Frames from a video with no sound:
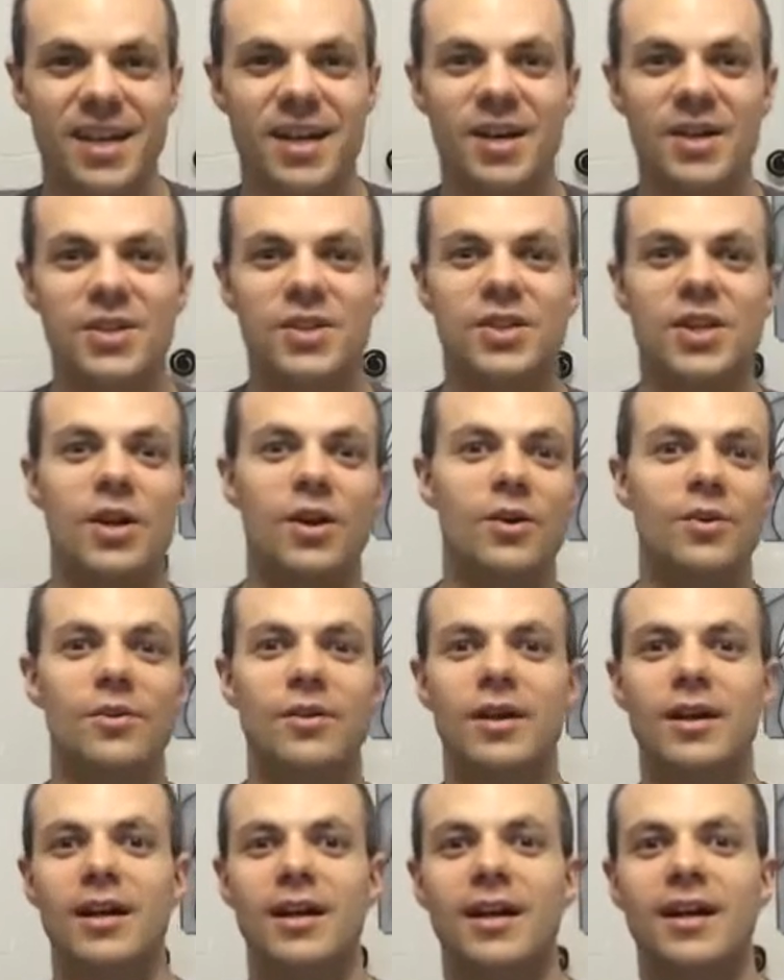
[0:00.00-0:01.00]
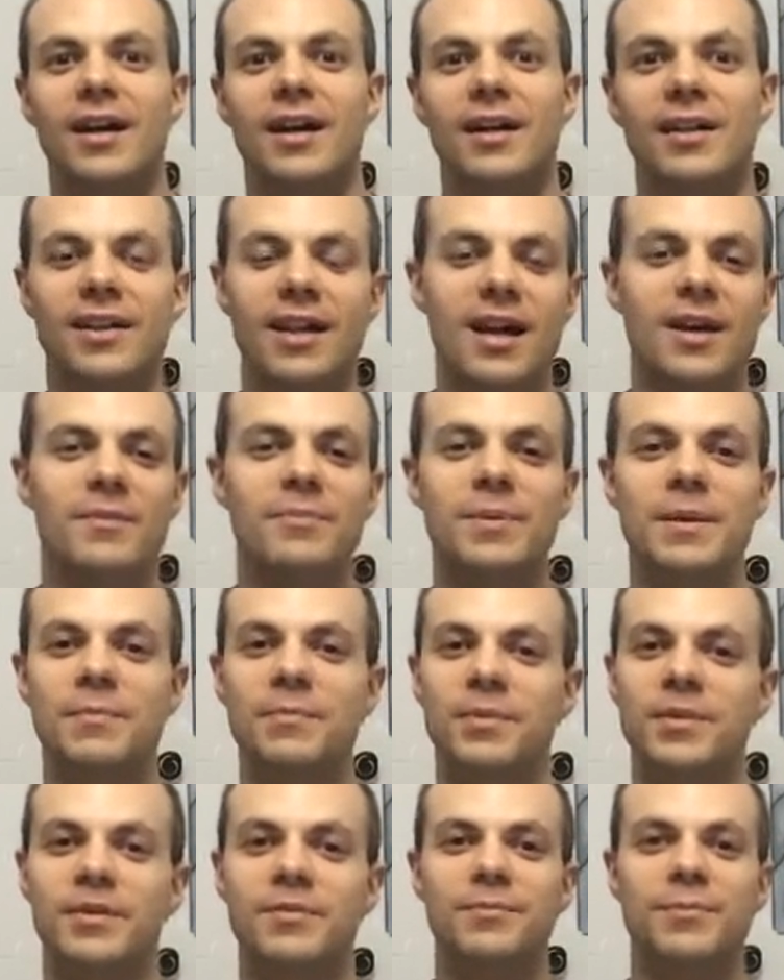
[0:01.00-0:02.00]
So a lot of
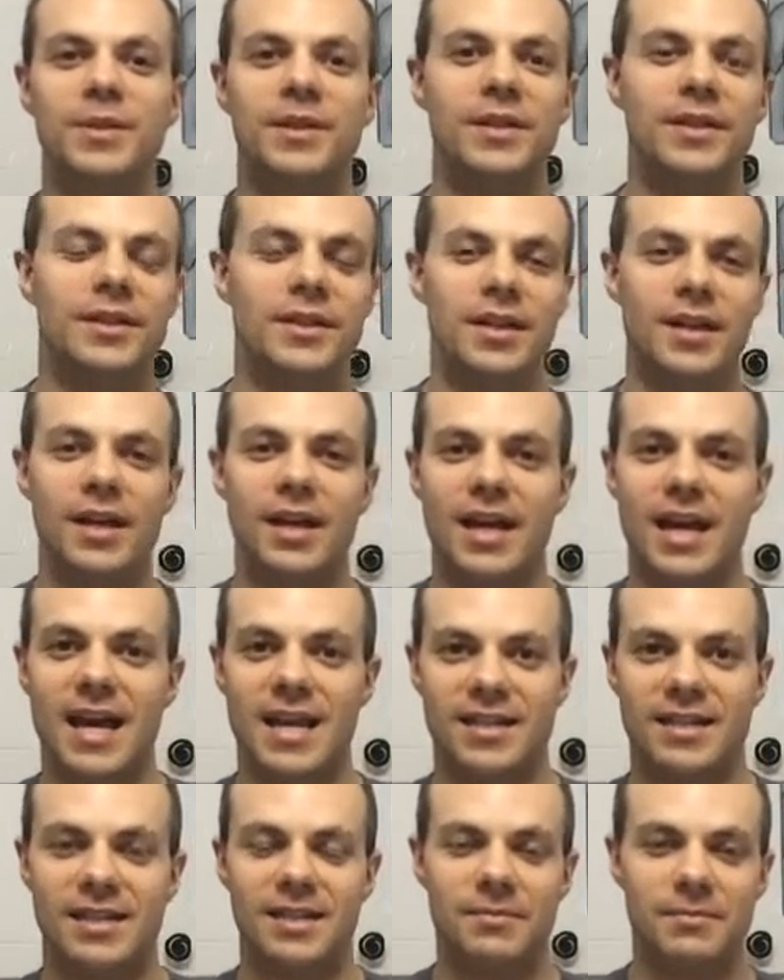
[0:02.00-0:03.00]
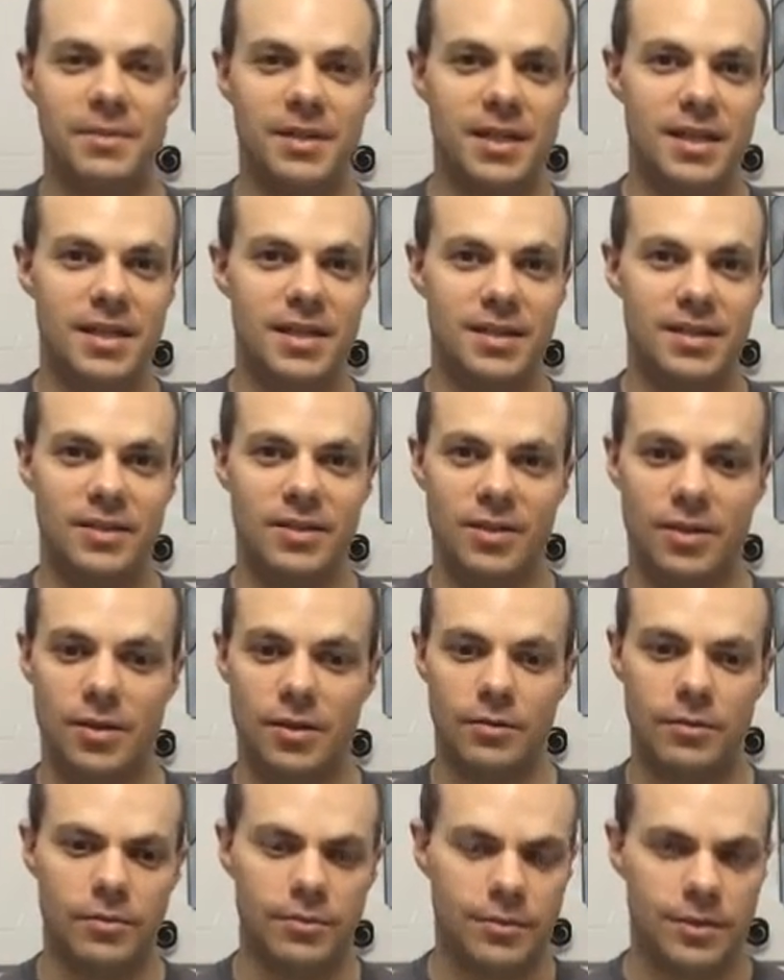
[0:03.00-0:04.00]
people have been asking me,
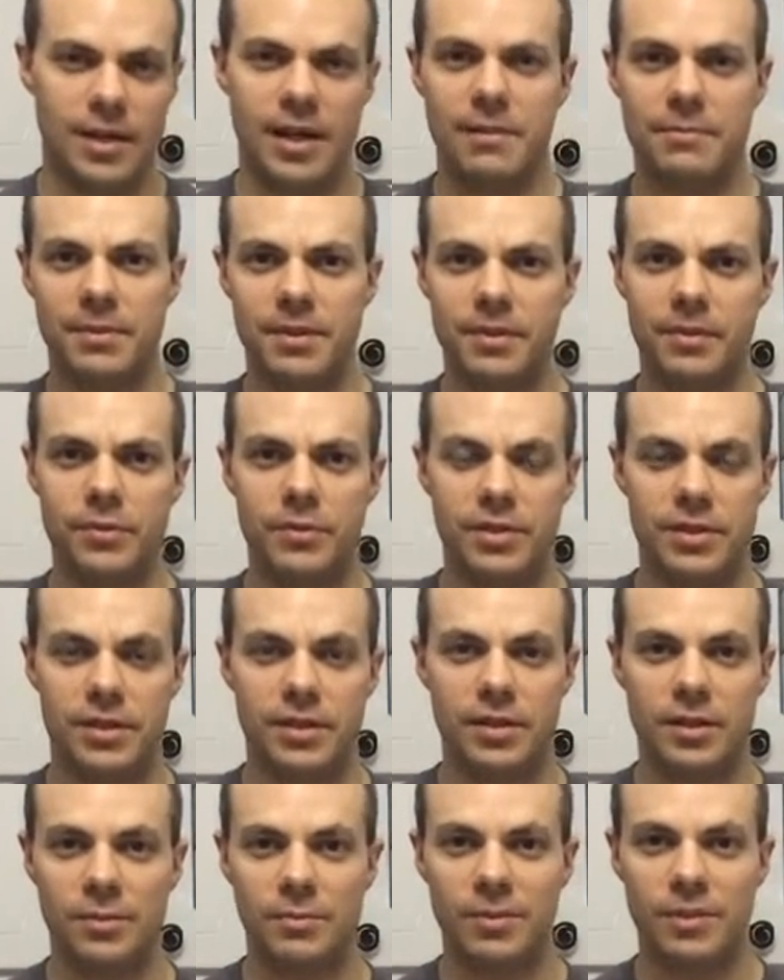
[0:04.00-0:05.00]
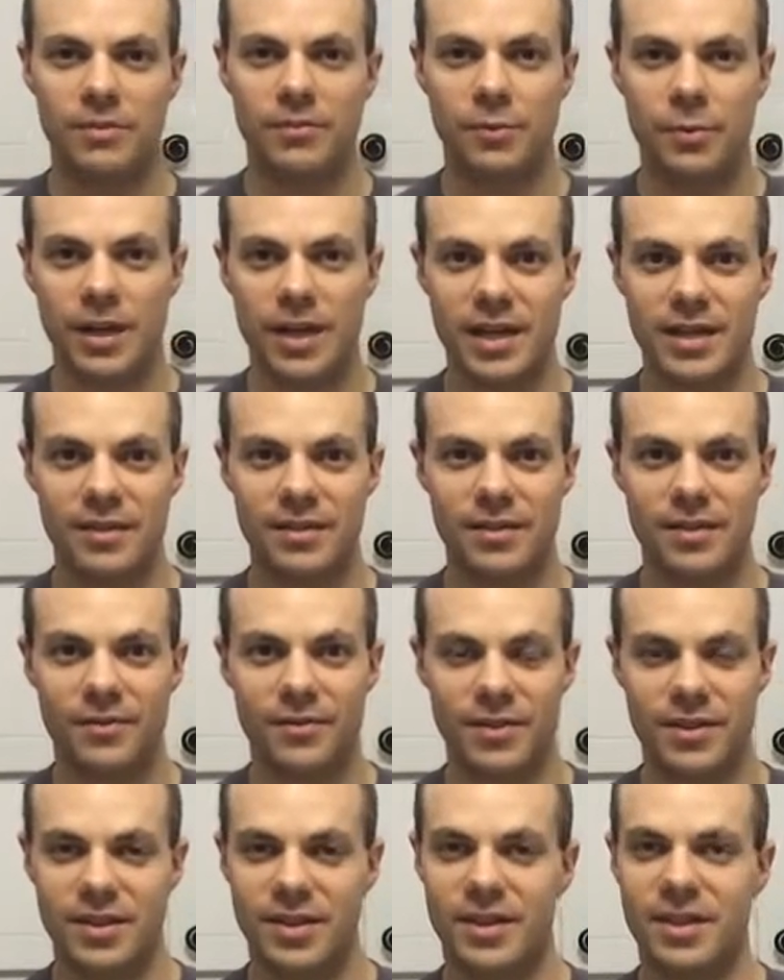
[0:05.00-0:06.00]
that I've been losing a little bit of weight and
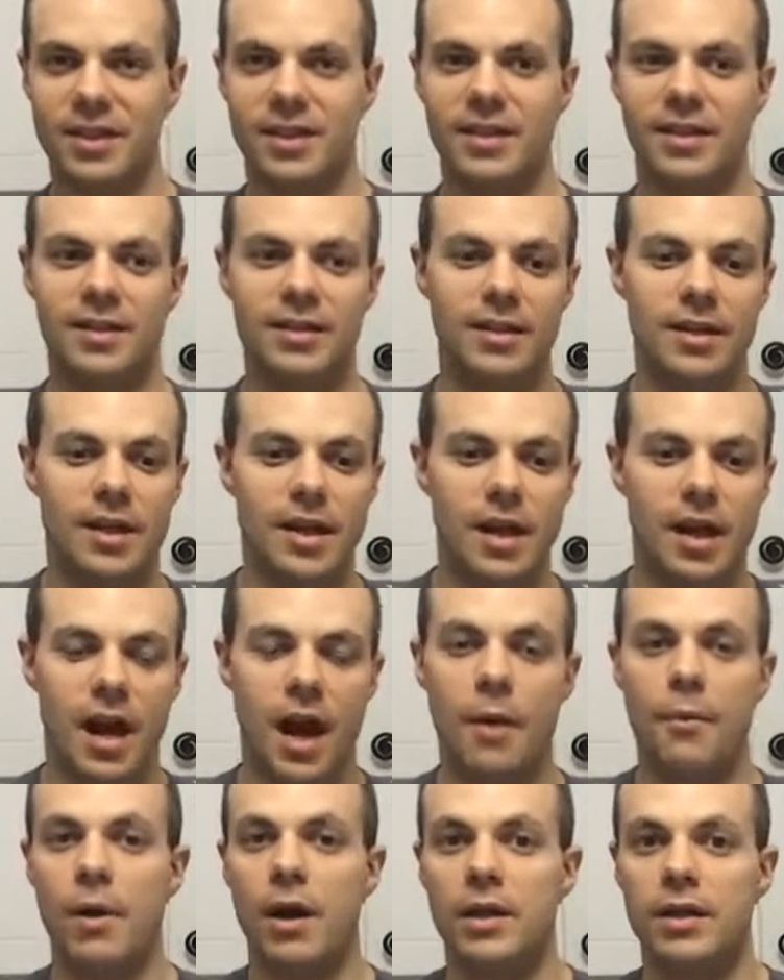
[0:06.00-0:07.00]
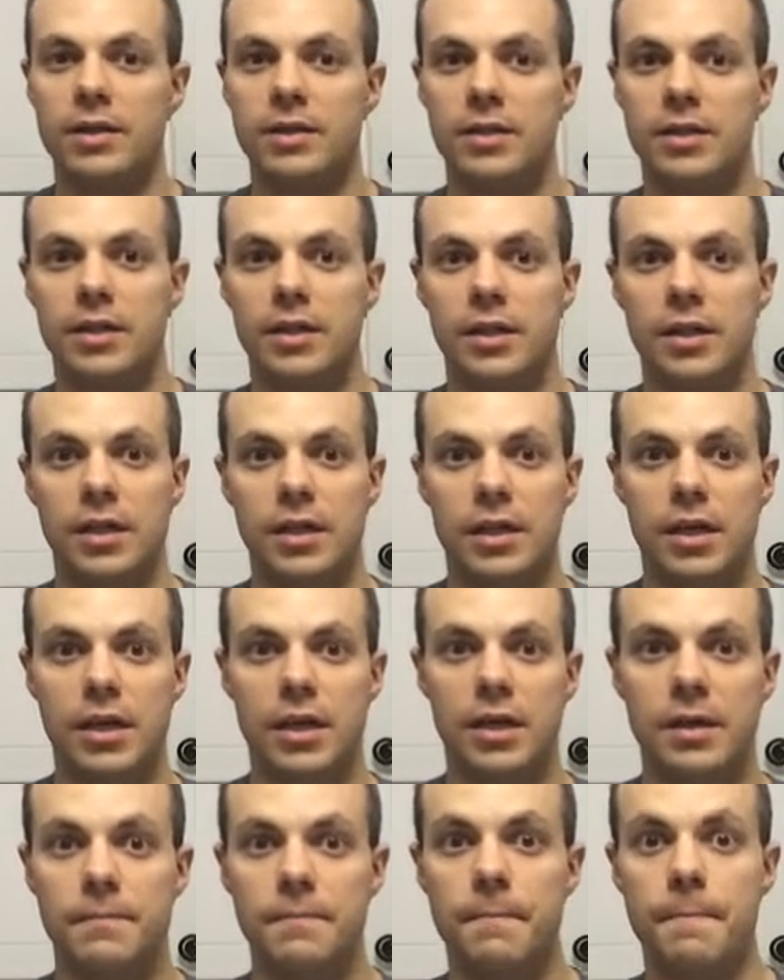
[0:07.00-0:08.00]
everything, and I wanted
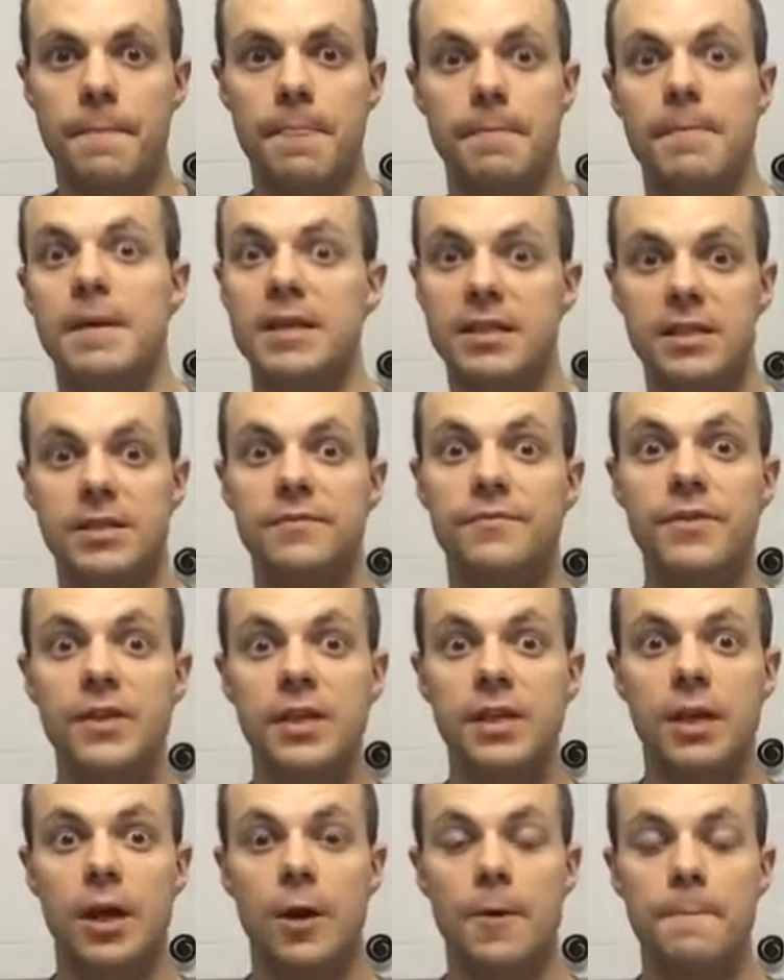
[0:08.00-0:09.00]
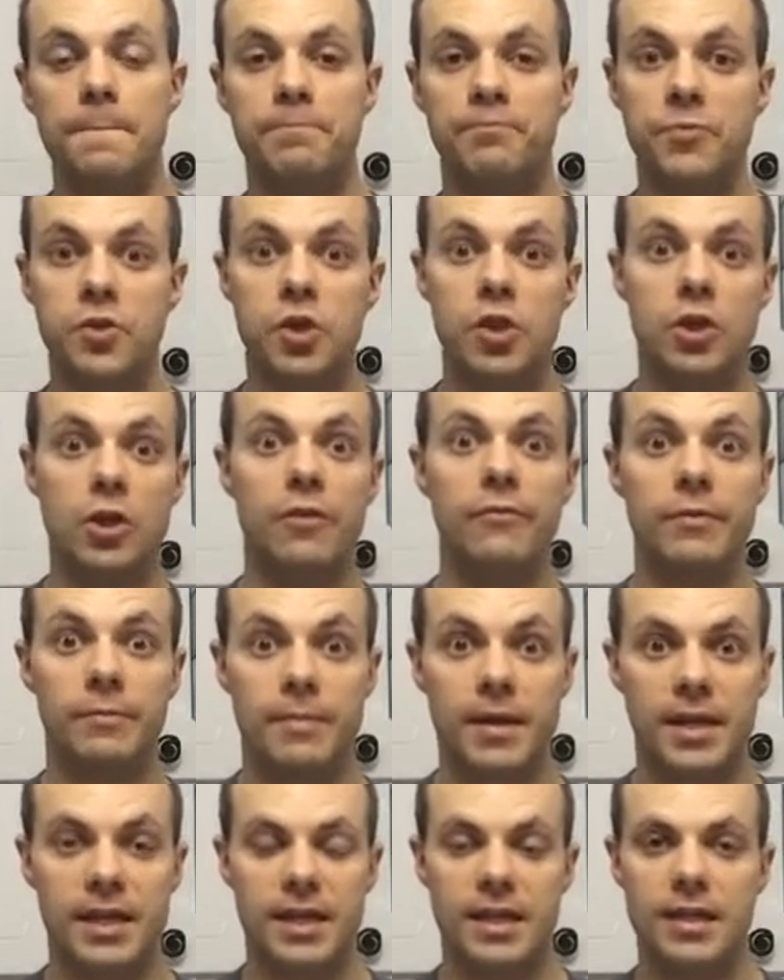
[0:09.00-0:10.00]
to make this video to show
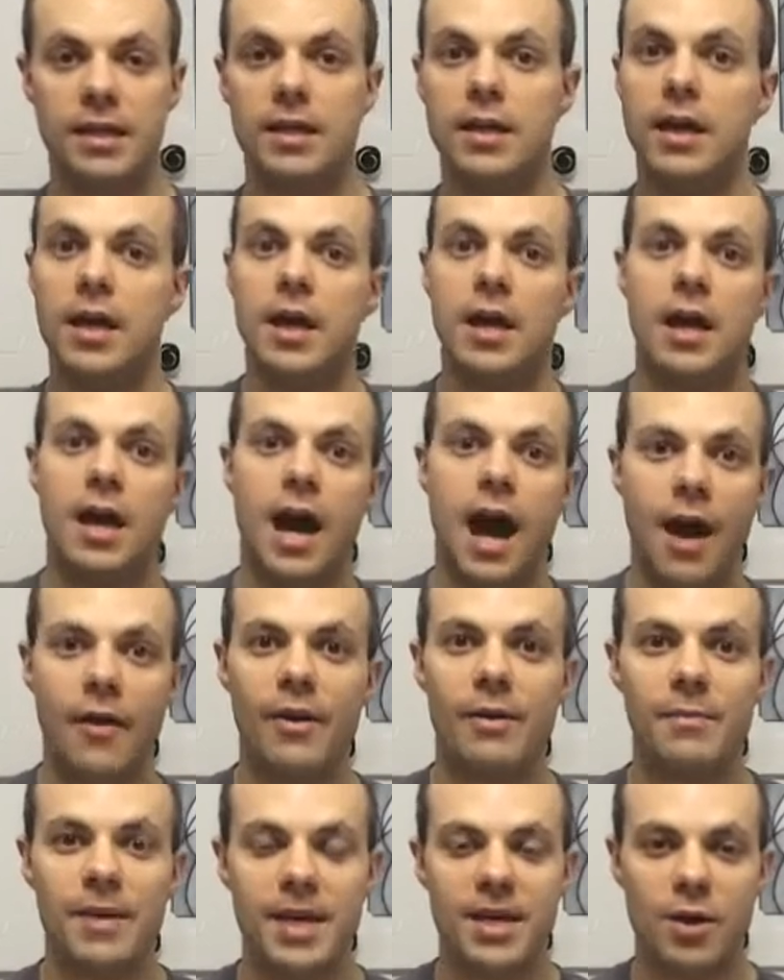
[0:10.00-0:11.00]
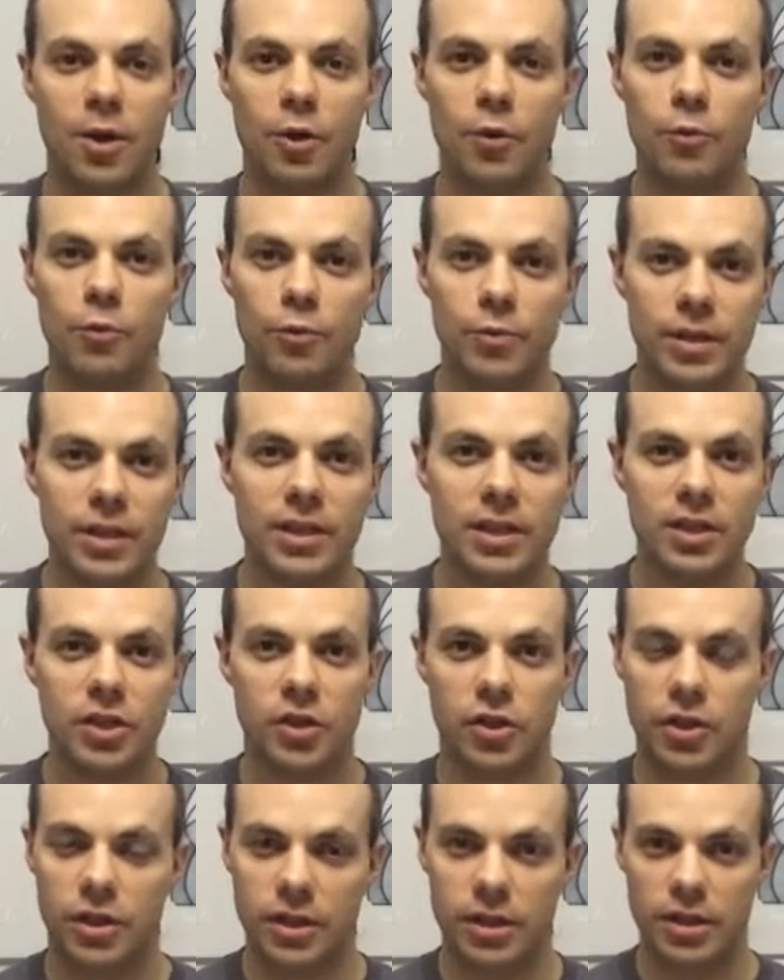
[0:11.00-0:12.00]
everybody how I make a really
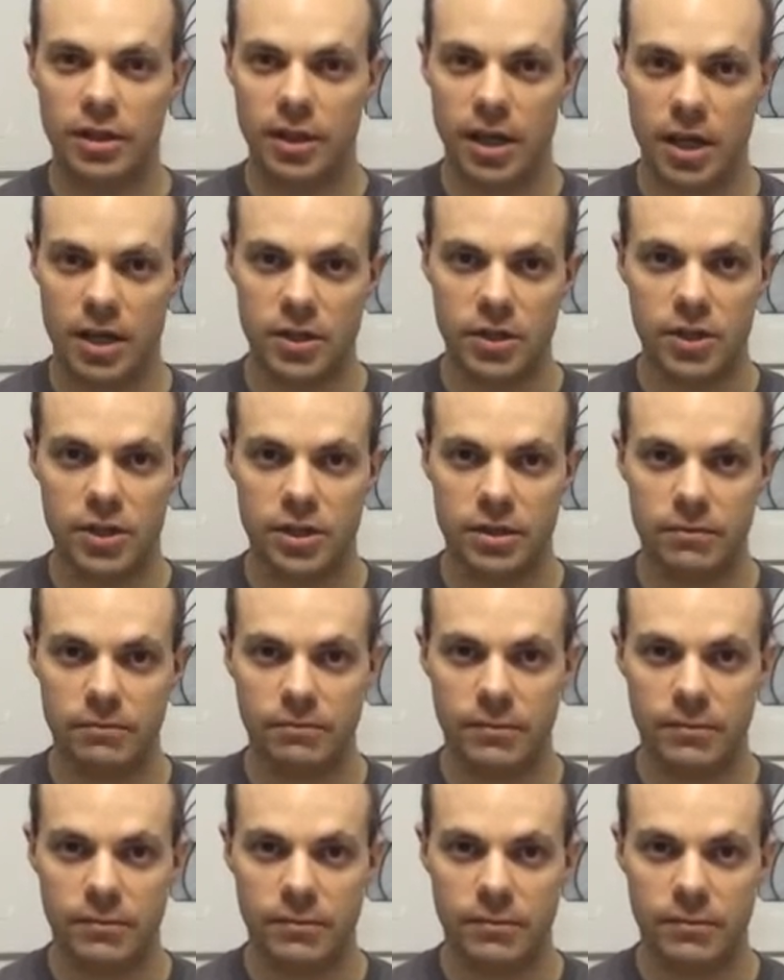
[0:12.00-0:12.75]
good lunch.